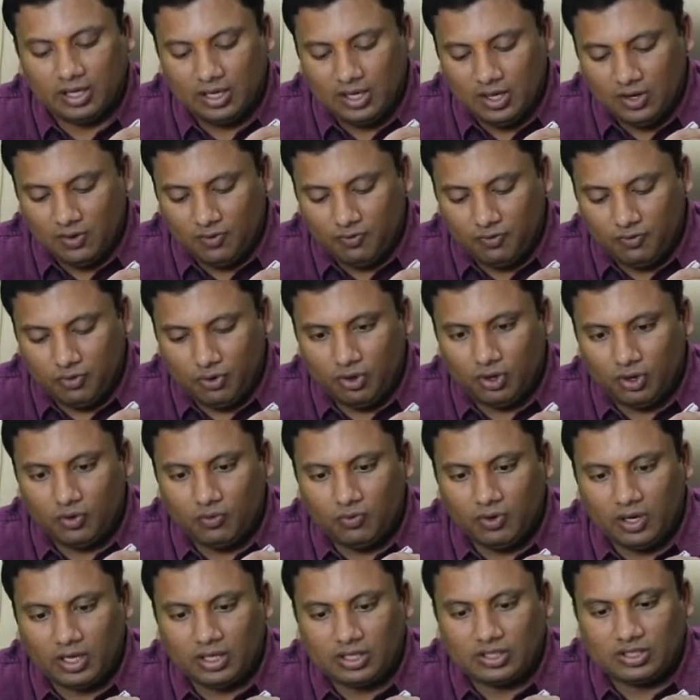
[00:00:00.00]
4
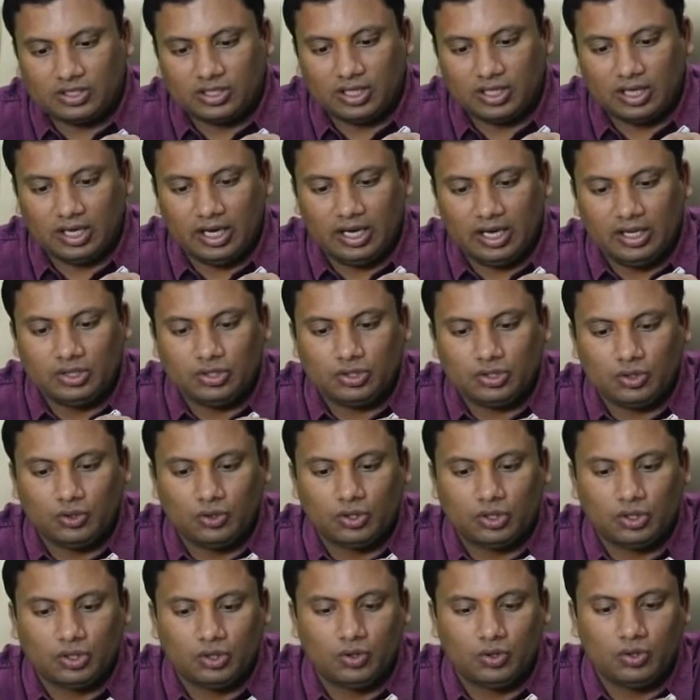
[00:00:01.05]
ones into
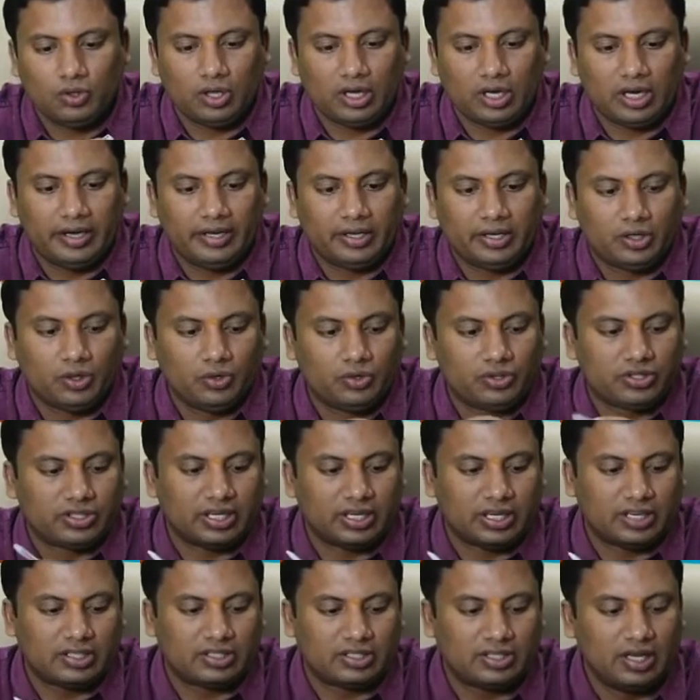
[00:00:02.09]
2 into
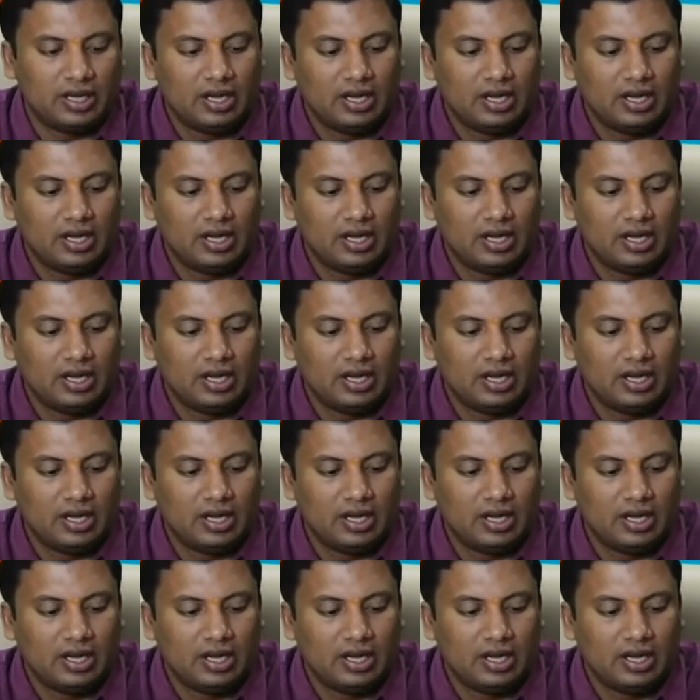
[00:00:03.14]
6.